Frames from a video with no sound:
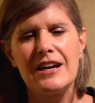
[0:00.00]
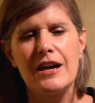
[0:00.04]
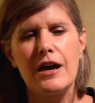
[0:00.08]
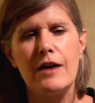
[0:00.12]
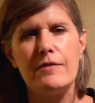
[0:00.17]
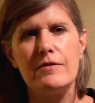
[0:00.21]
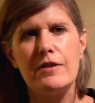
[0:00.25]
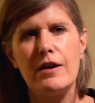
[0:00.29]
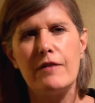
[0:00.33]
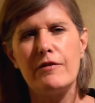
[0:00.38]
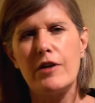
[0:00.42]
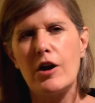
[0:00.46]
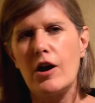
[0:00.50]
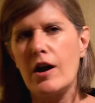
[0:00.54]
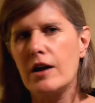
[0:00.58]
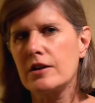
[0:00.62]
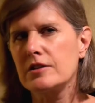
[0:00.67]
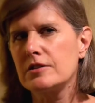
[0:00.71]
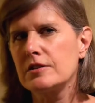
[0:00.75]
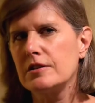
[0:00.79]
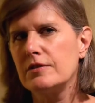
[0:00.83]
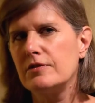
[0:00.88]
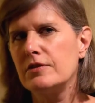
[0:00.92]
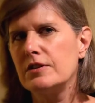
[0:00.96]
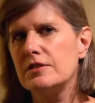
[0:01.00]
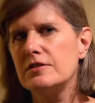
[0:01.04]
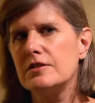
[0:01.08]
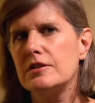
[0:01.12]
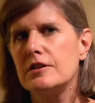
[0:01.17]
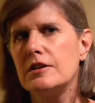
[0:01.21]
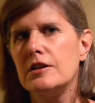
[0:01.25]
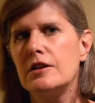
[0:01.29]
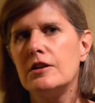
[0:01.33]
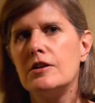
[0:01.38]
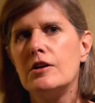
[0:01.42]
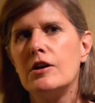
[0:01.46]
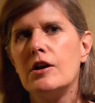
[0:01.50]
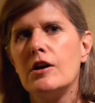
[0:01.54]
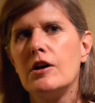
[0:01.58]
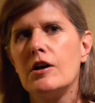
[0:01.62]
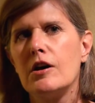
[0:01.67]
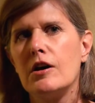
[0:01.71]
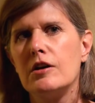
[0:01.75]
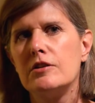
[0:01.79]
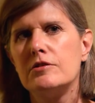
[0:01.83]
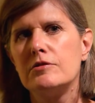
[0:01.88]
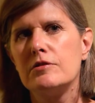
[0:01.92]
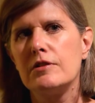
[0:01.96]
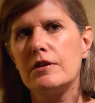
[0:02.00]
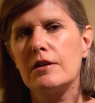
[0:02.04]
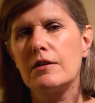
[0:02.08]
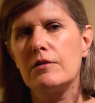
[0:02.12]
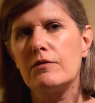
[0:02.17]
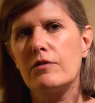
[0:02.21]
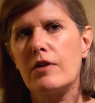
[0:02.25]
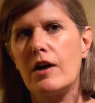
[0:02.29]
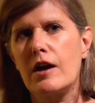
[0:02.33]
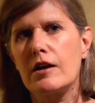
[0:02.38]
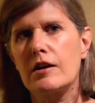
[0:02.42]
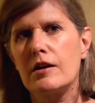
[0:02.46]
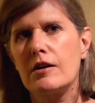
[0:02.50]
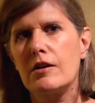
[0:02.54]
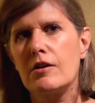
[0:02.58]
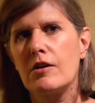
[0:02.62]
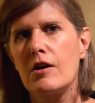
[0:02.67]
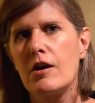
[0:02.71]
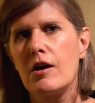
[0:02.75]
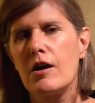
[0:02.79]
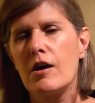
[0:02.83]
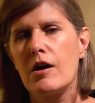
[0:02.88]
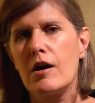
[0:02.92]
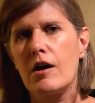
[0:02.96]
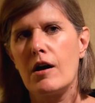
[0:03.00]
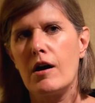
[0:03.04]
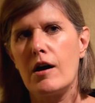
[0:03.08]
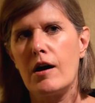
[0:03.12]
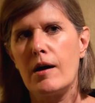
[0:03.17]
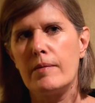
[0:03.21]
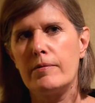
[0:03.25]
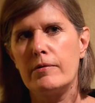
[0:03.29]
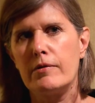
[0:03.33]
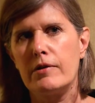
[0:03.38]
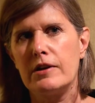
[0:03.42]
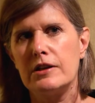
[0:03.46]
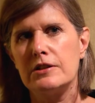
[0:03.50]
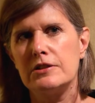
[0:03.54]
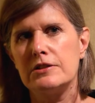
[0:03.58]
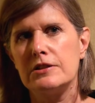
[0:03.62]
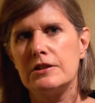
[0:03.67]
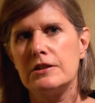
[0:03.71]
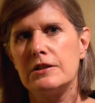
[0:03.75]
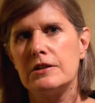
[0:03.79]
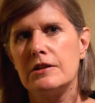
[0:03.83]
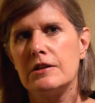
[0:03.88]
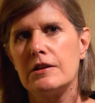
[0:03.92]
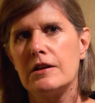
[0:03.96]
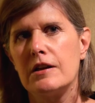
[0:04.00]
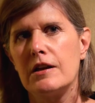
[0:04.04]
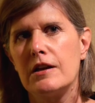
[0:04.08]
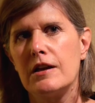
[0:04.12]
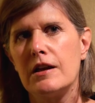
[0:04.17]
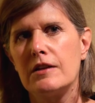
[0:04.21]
have never actually visited a drilling and fracking operation.